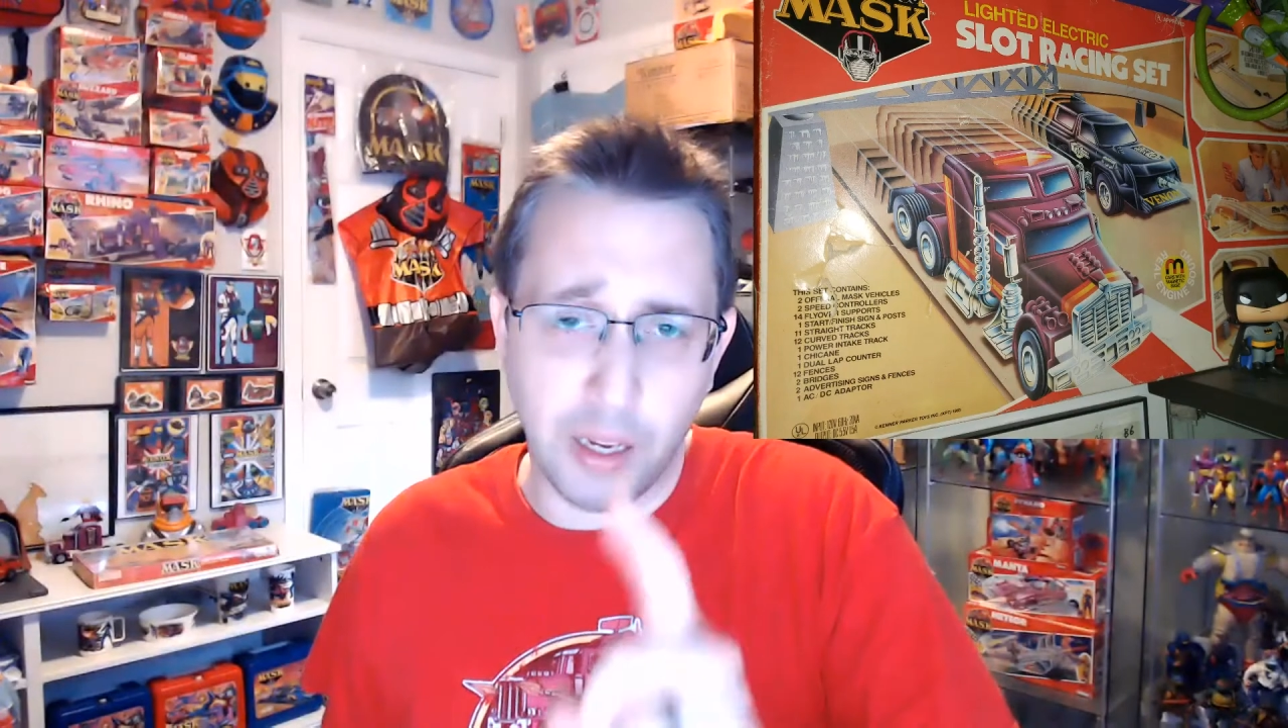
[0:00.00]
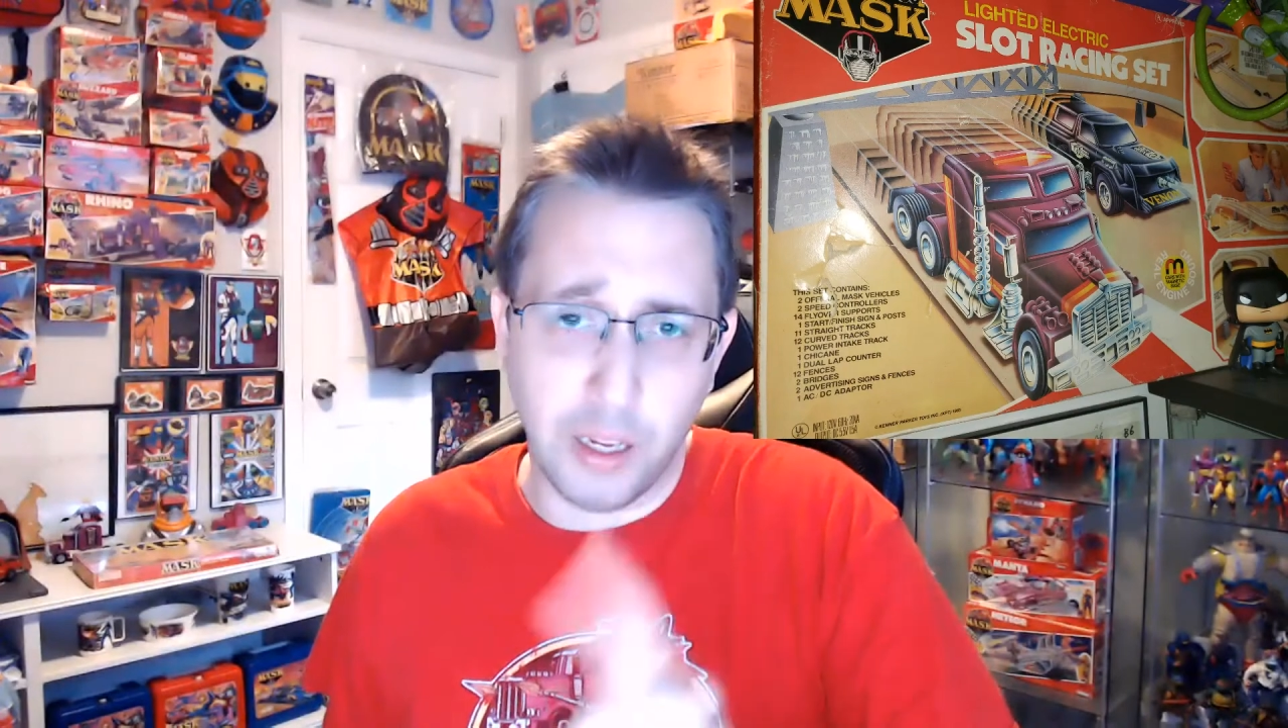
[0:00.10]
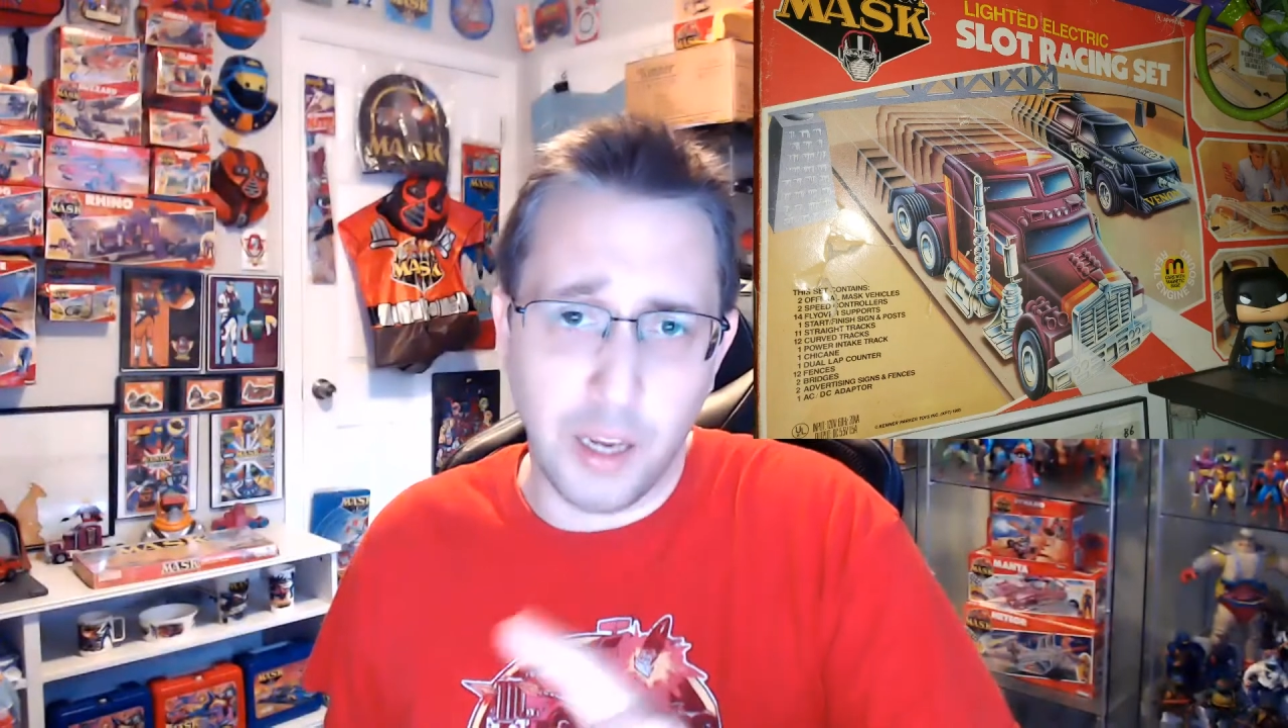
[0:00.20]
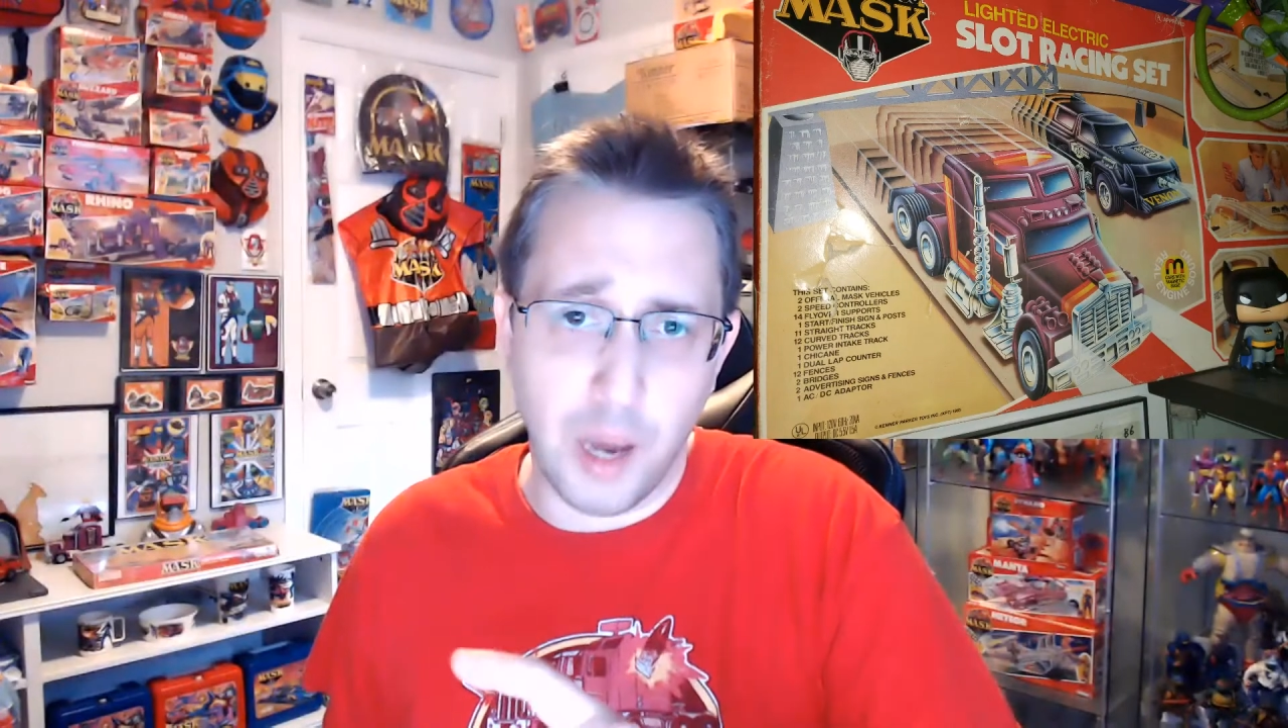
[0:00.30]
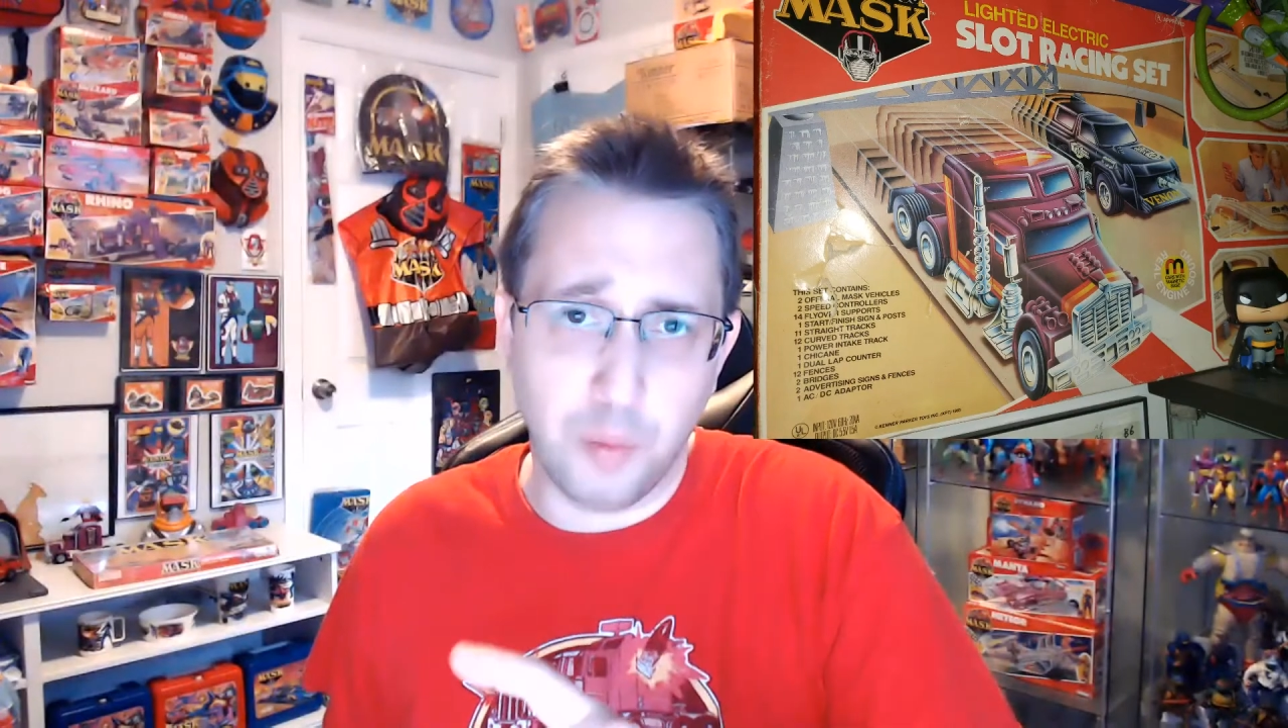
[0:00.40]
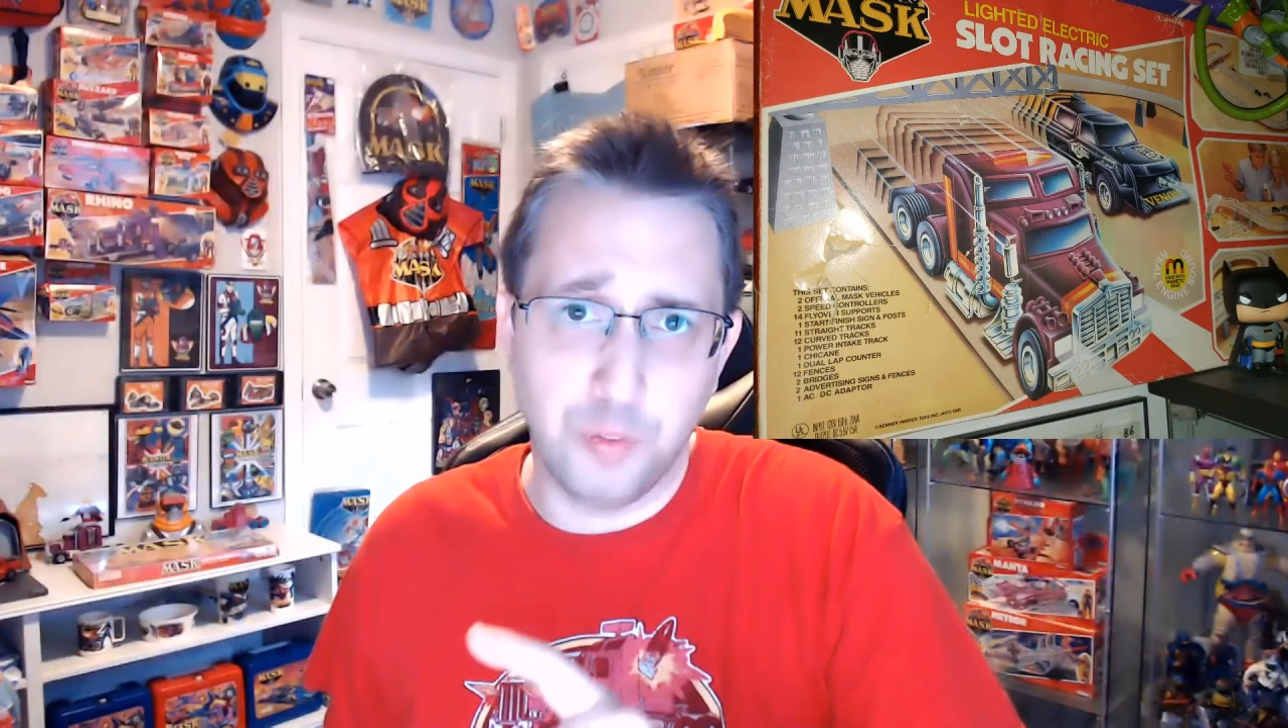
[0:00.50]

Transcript: I got